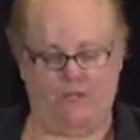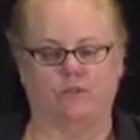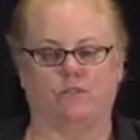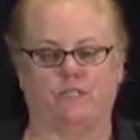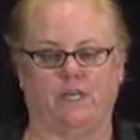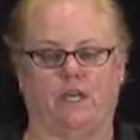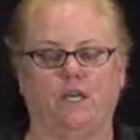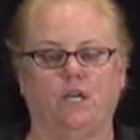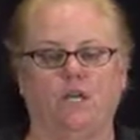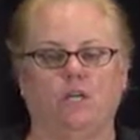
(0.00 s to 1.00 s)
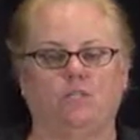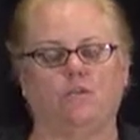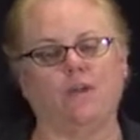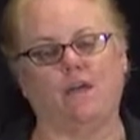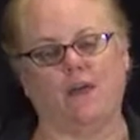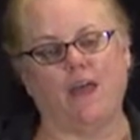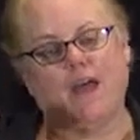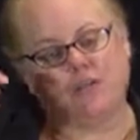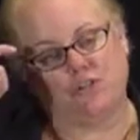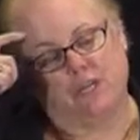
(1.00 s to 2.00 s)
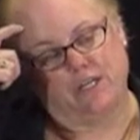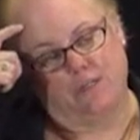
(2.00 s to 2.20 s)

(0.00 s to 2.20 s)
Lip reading: B, or C. So now that actually has